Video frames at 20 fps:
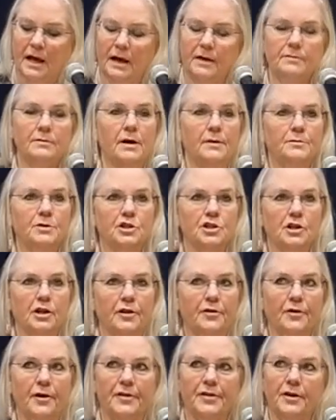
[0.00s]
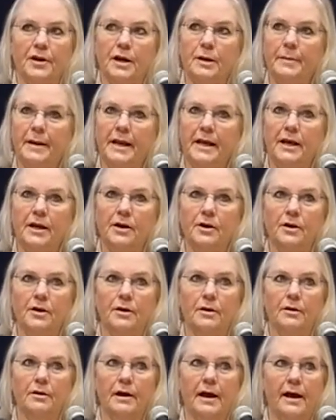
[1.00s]
I, am just going to throw out there anybody
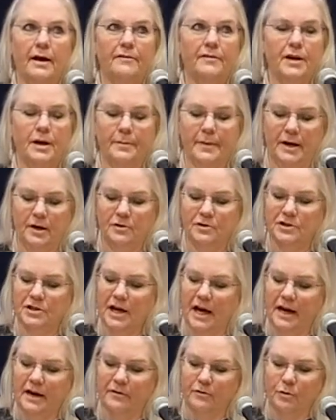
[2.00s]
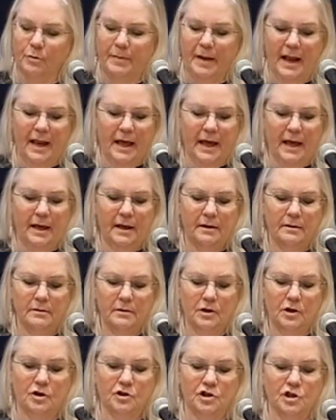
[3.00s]
here have anybody who's died of rubella,
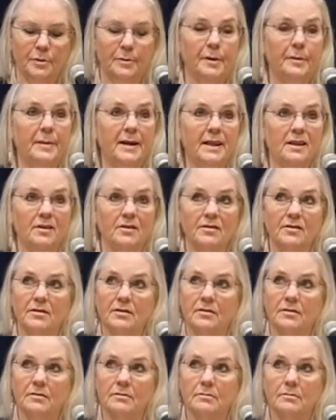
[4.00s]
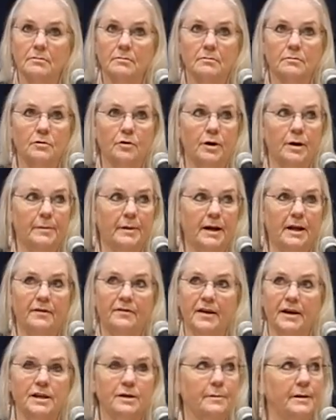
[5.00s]
you know, German measles? Know anybody
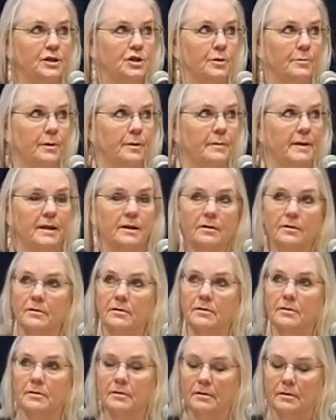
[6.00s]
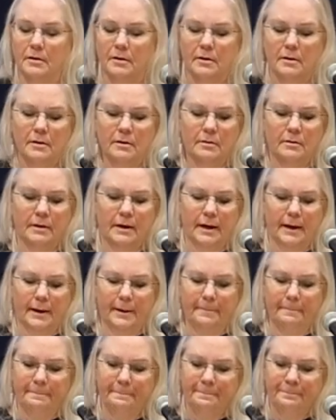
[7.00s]
affected by German measles?
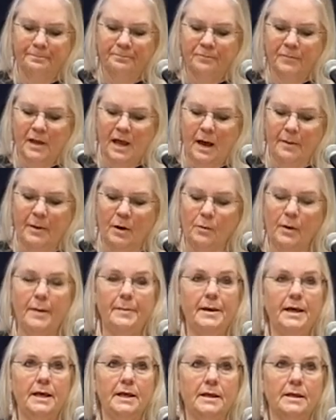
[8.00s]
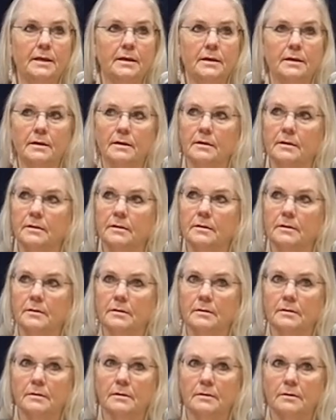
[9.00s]
Okay. How about rabies,
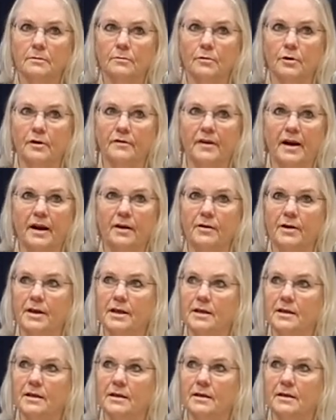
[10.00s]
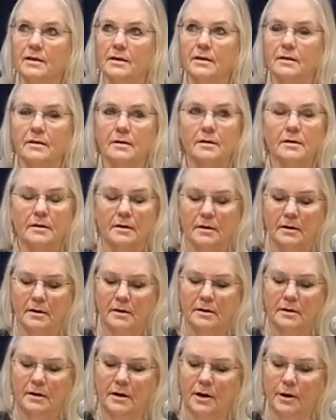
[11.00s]
rotavirus?
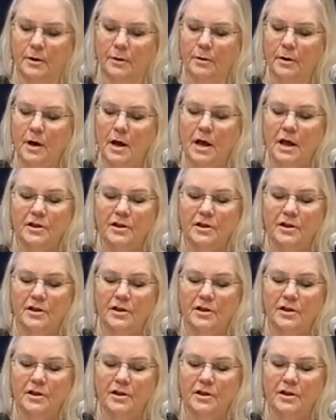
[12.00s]
No.